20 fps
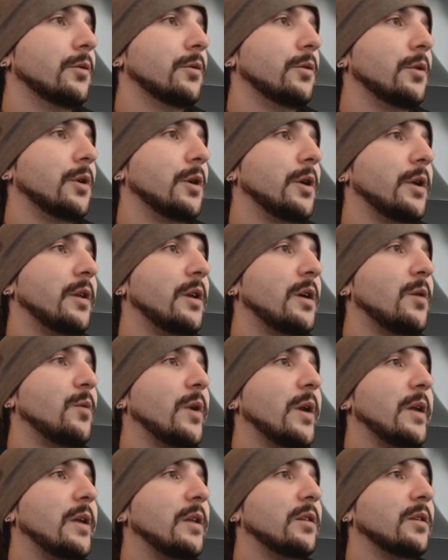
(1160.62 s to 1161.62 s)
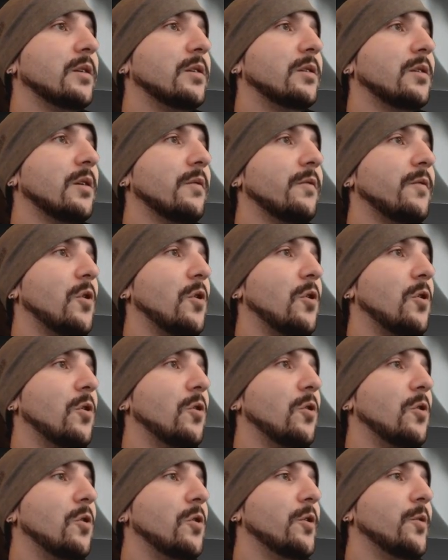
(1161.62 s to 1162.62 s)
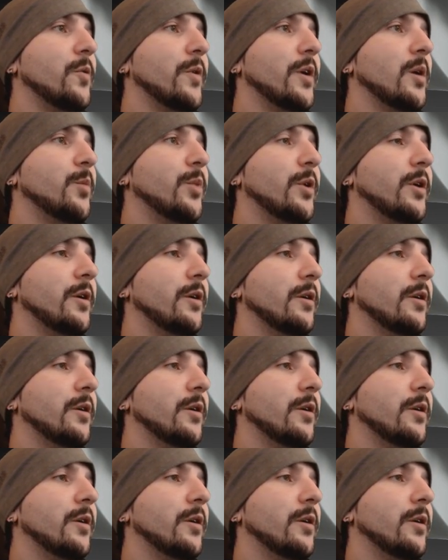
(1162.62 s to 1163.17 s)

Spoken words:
I think I want to eat this stuff all the way up here.